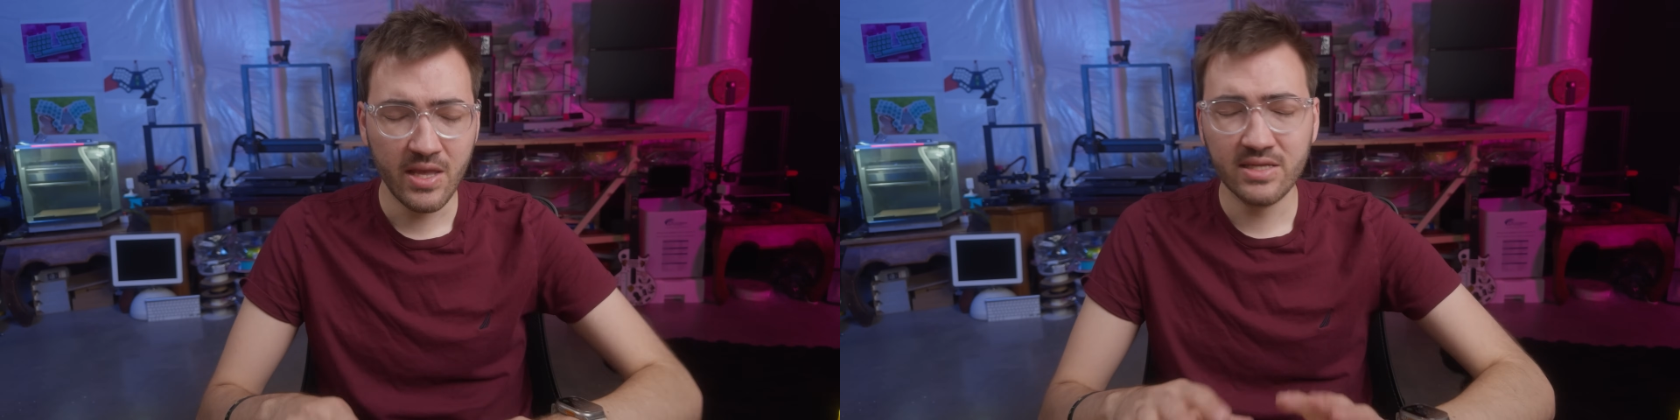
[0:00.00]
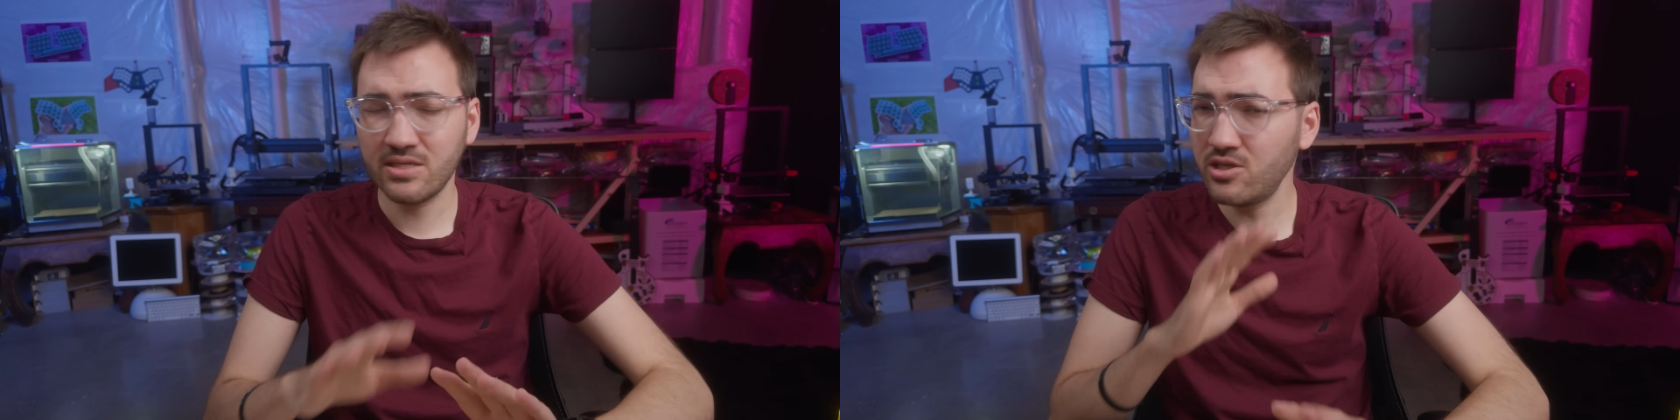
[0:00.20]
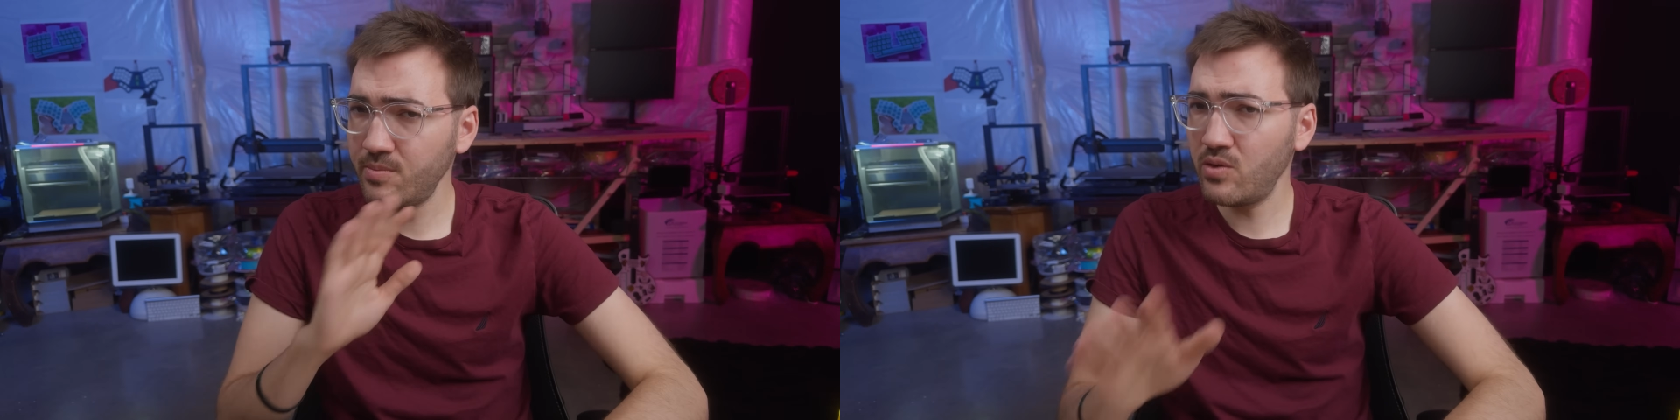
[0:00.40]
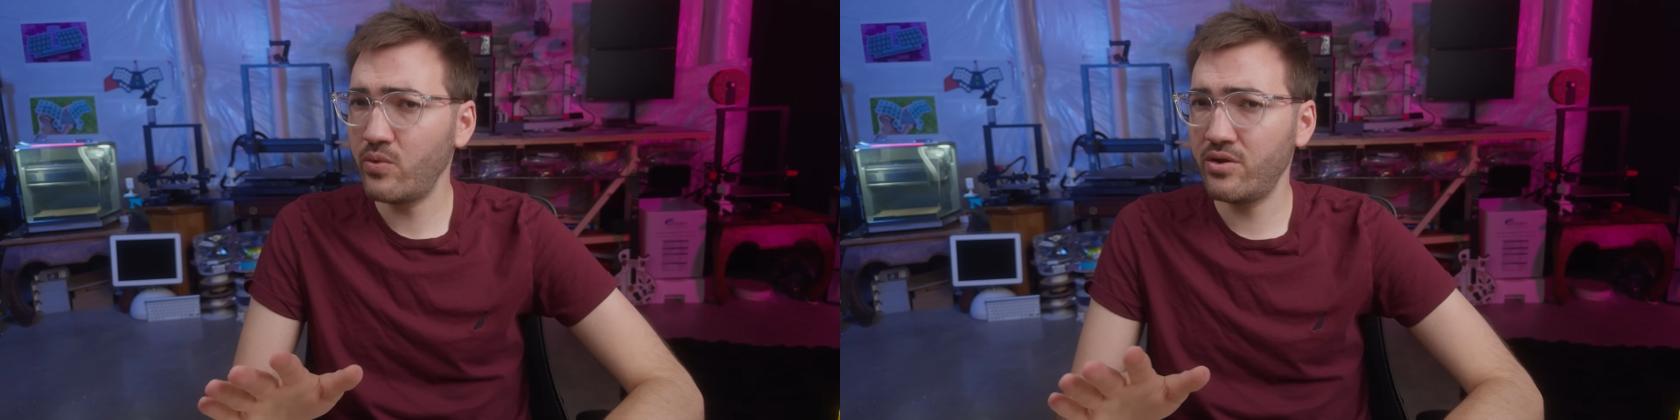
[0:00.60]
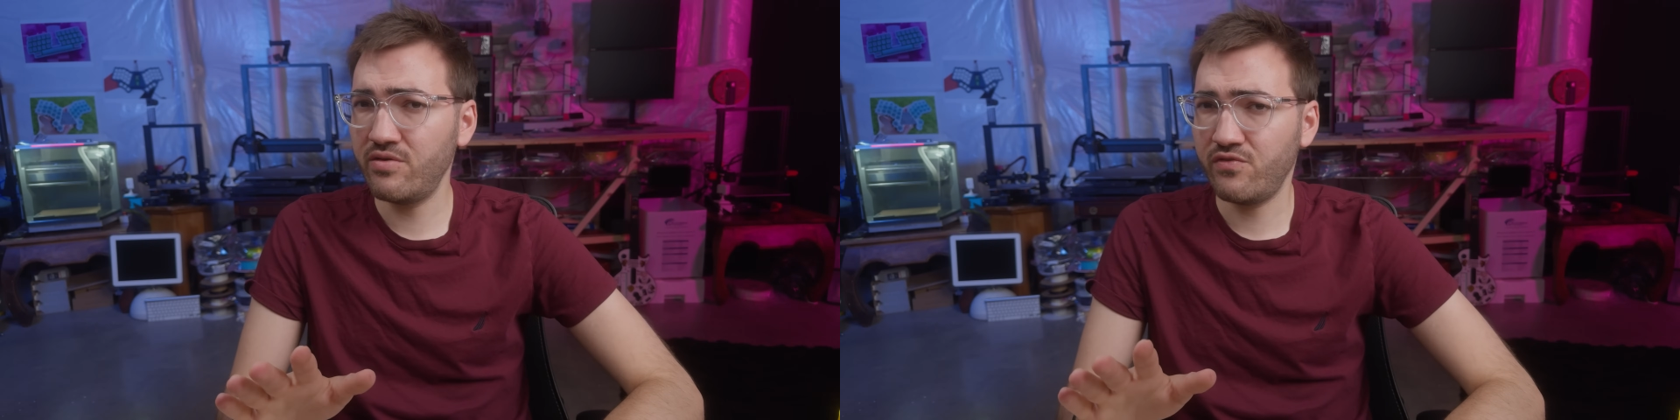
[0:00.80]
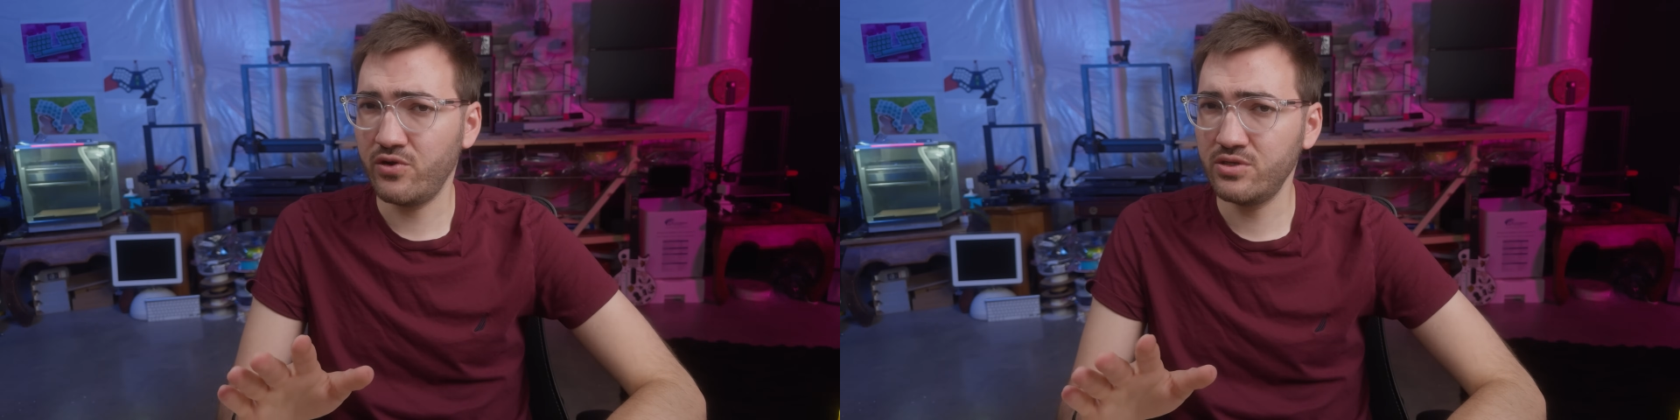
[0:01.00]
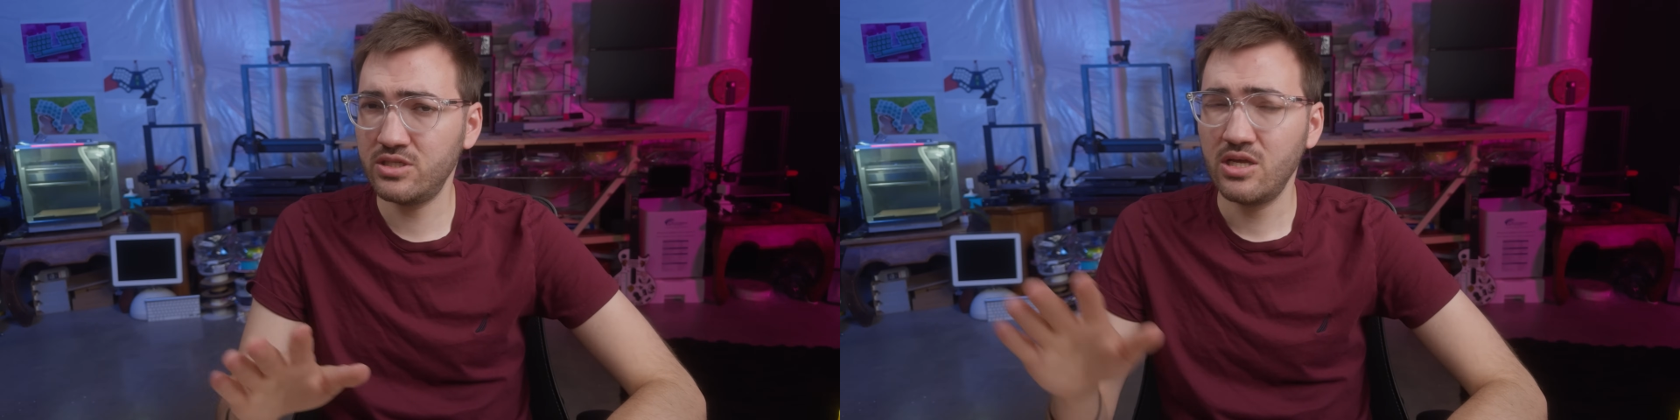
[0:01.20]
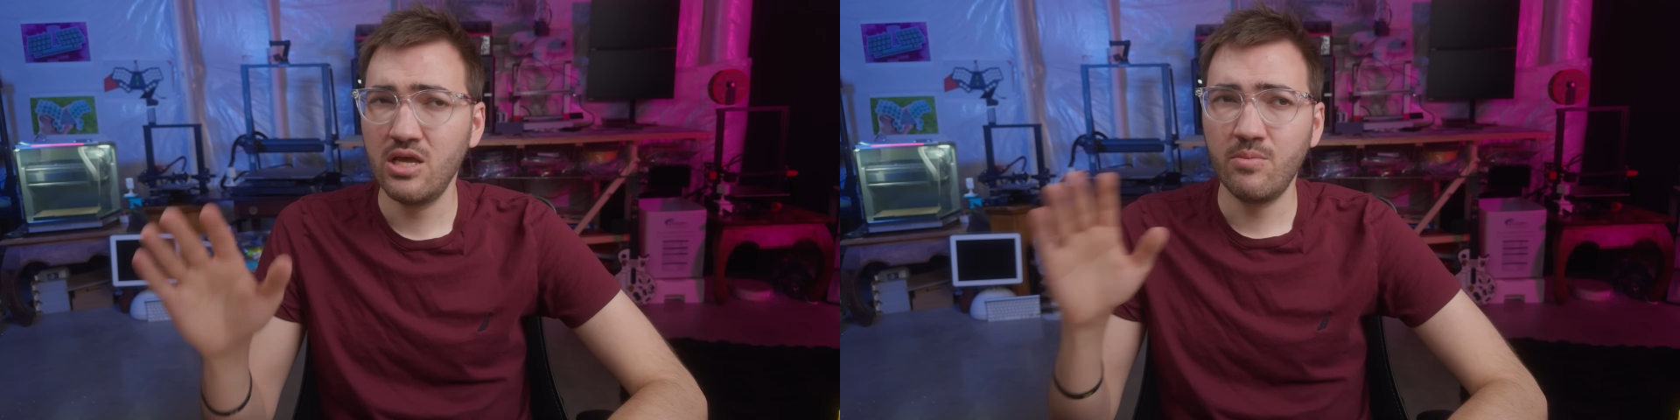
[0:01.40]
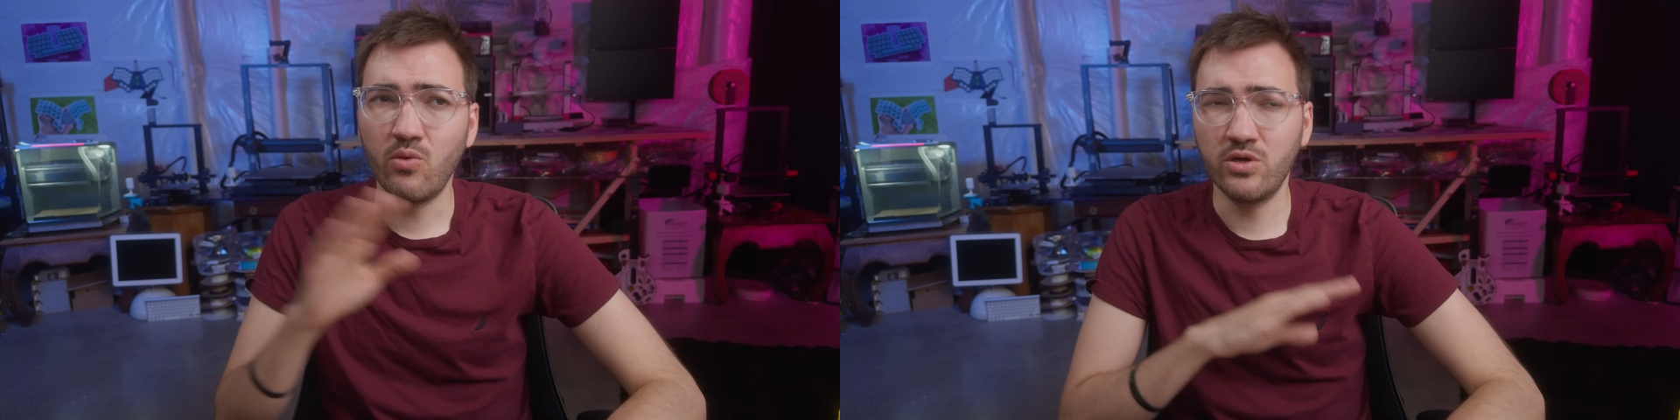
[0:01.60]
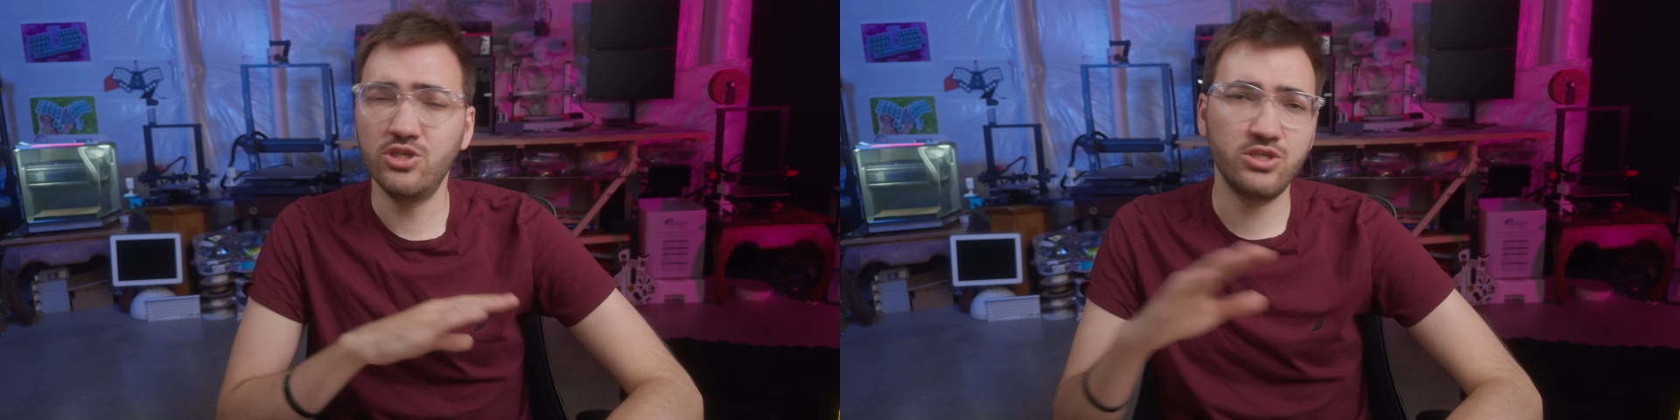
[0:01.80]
It's a little bit weird at first, but once you